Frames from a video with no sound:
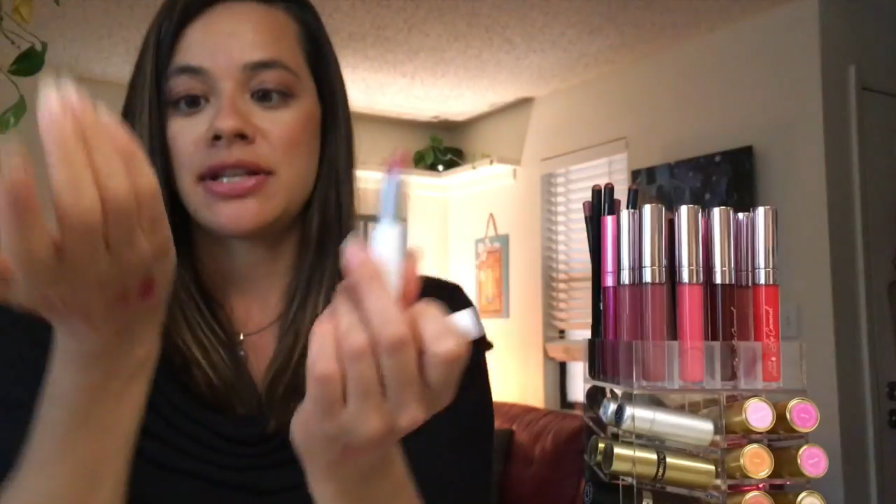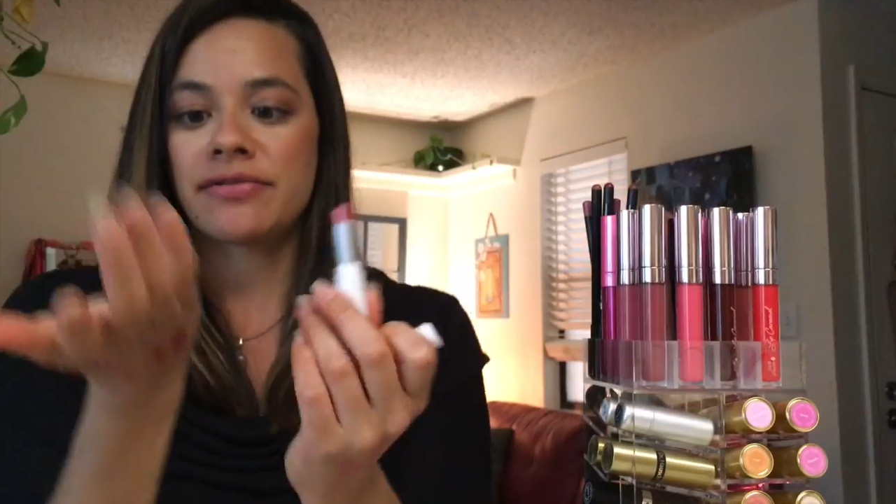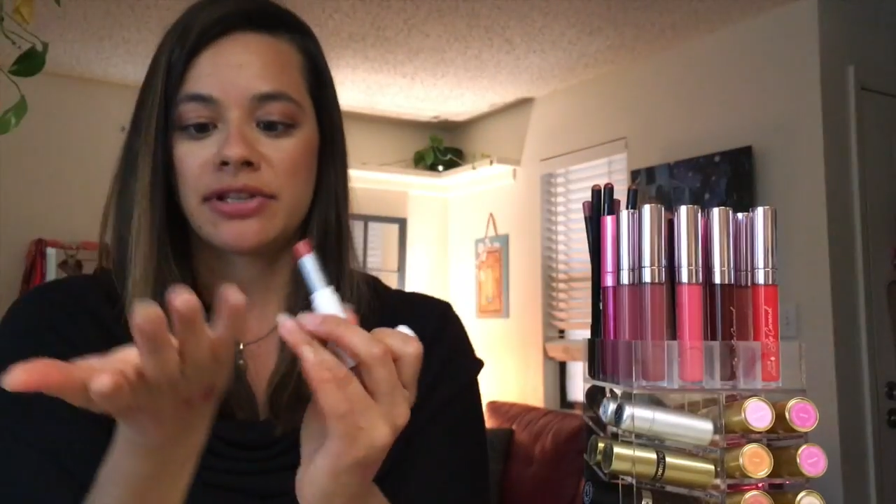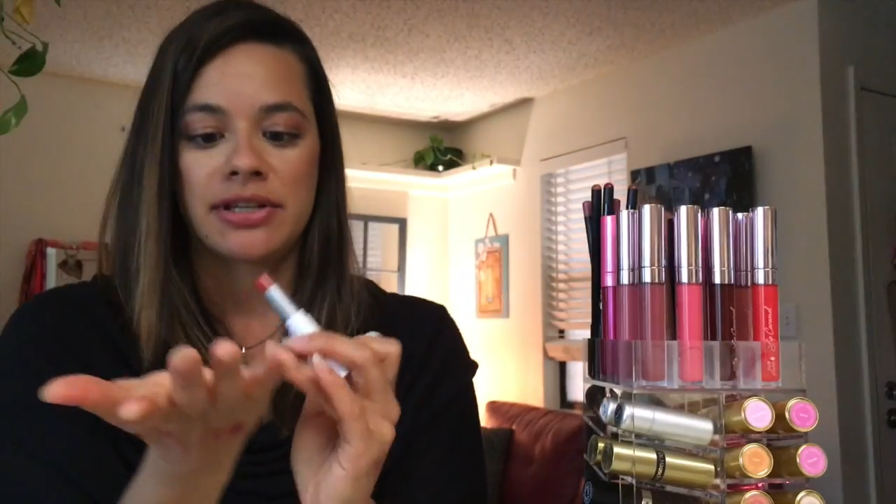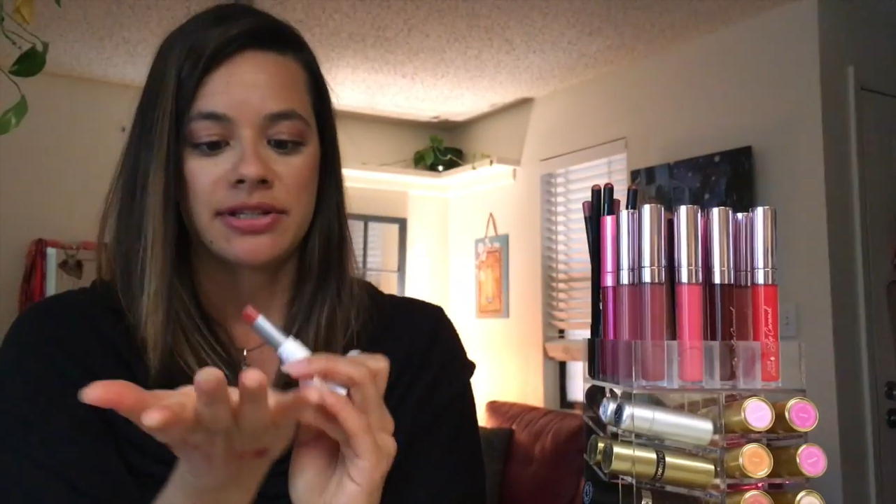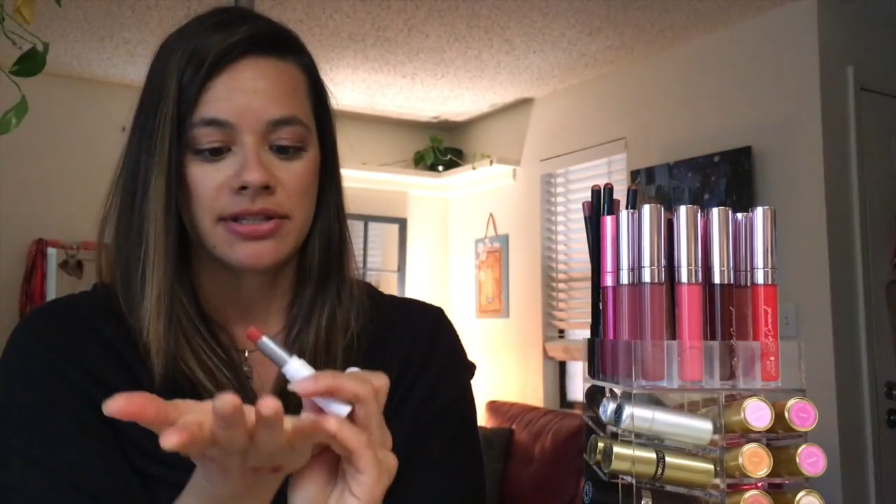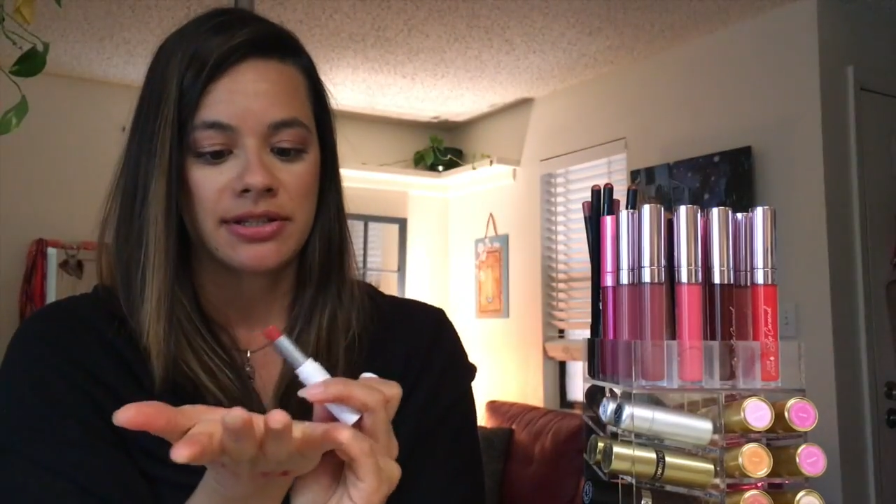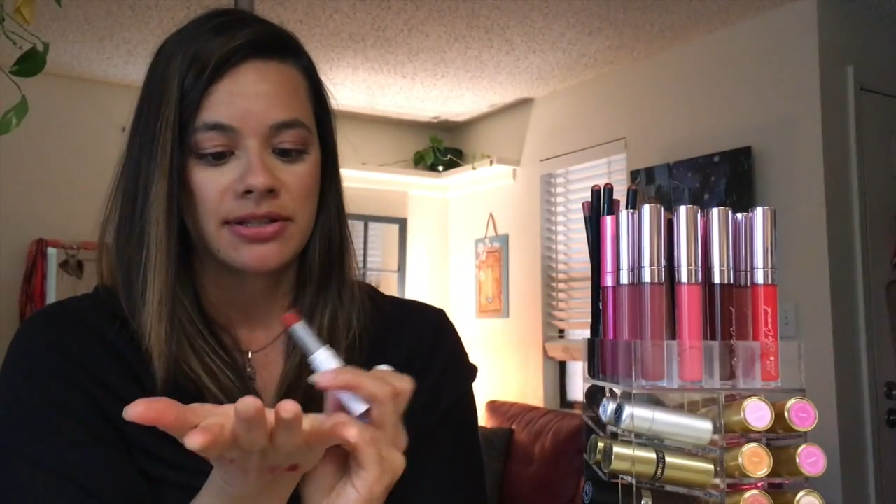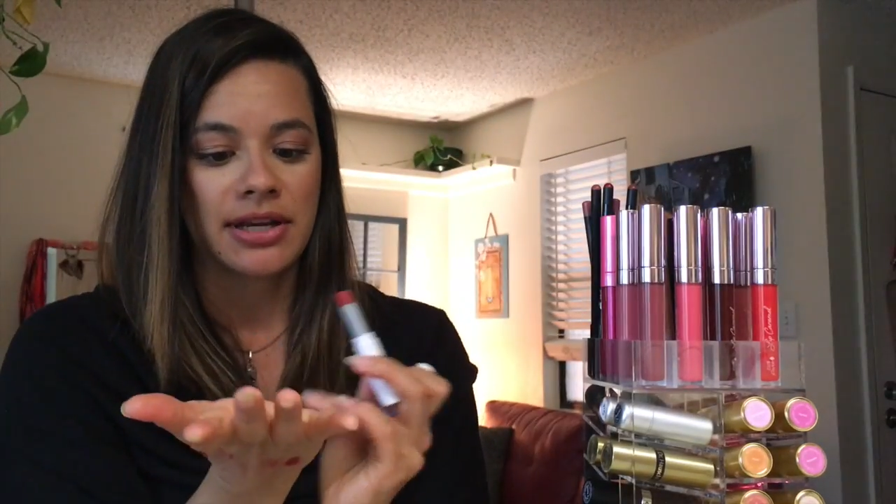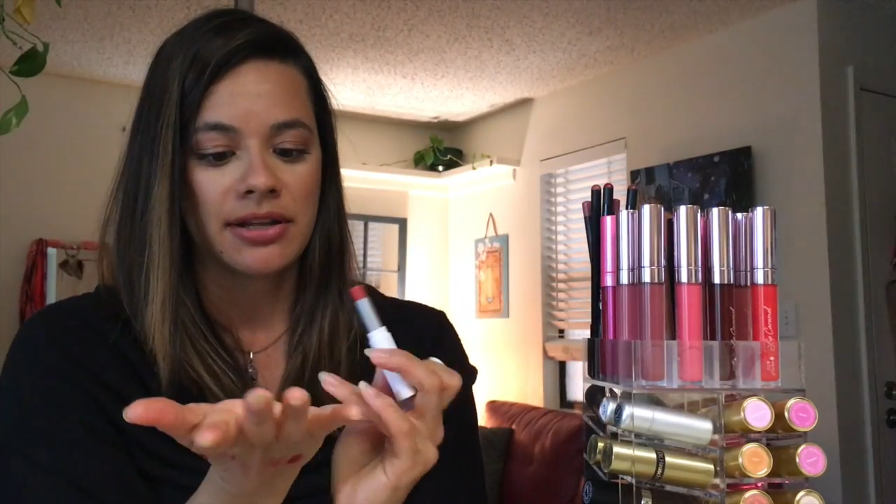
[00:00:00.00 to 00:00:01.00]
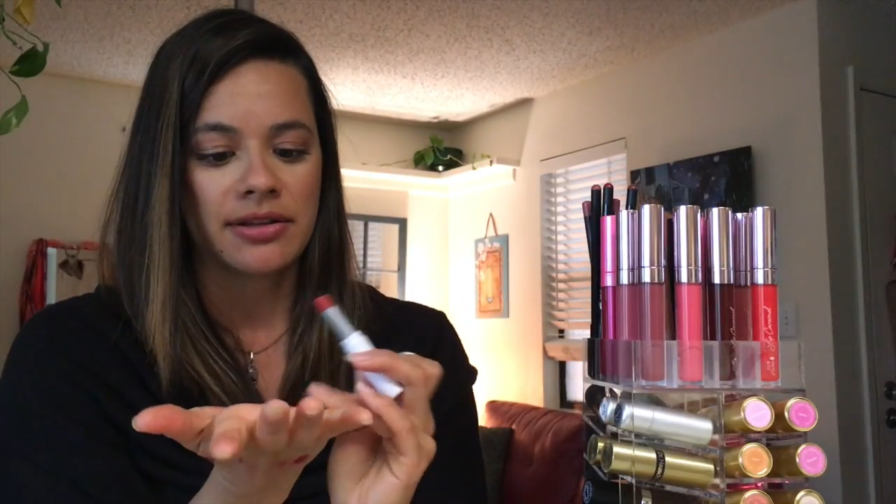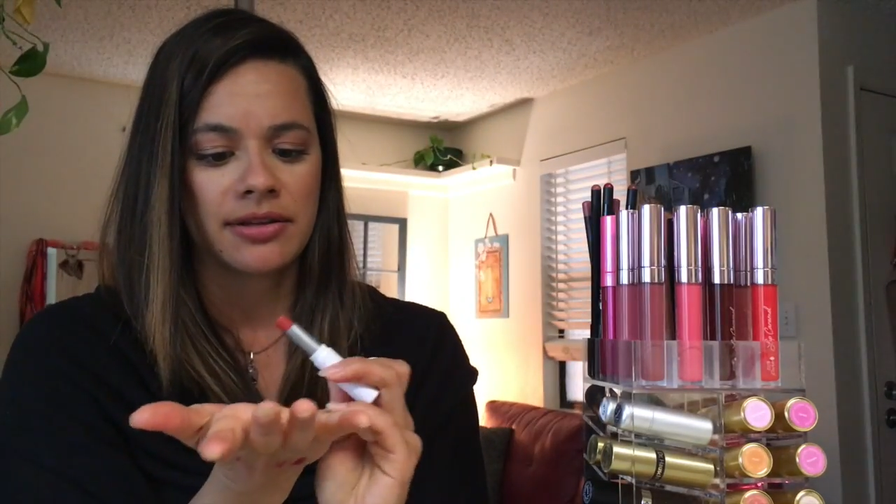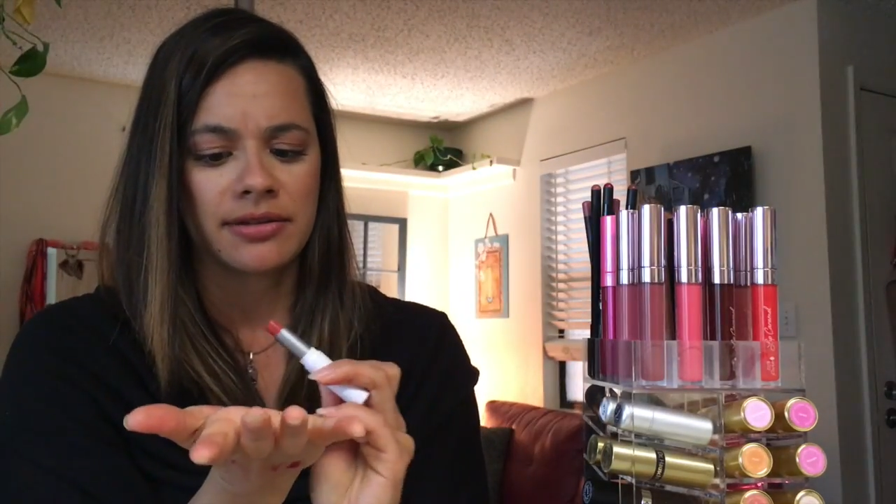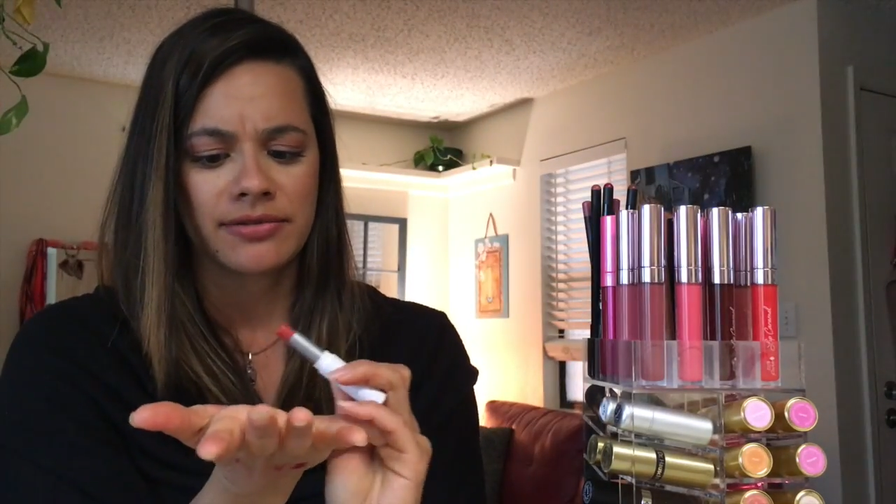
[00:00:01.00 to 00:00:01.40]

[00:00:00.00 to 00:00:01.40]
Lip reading: definitely isn't anything,